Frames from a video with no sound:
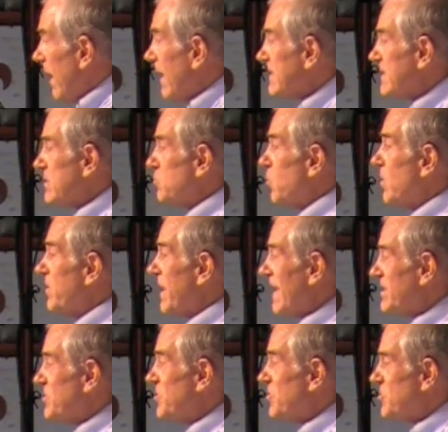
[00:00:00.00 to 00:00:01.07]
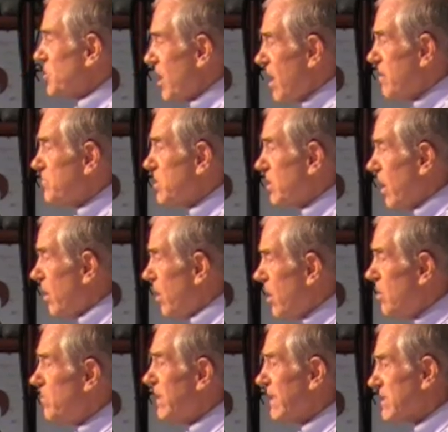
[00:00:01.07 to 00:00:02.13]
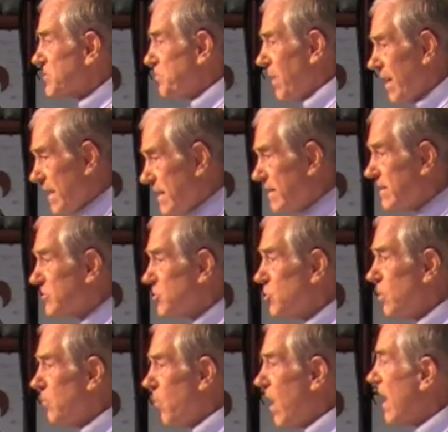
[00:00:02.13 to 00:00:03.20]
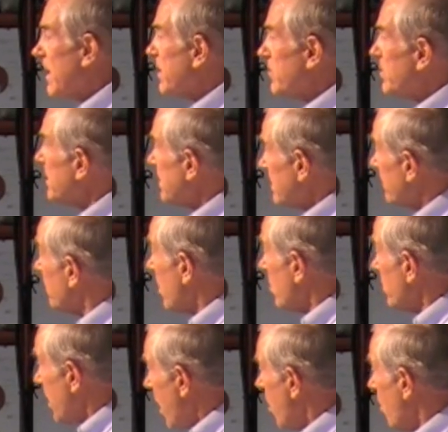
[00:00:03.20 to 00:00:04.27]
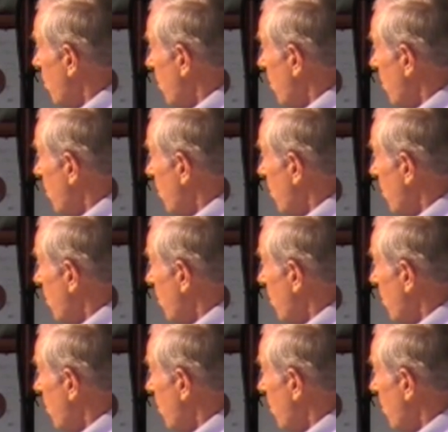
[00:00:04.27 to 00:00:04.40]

I said, "Well, that's your job. You go home and explain it to them why you need to vote no."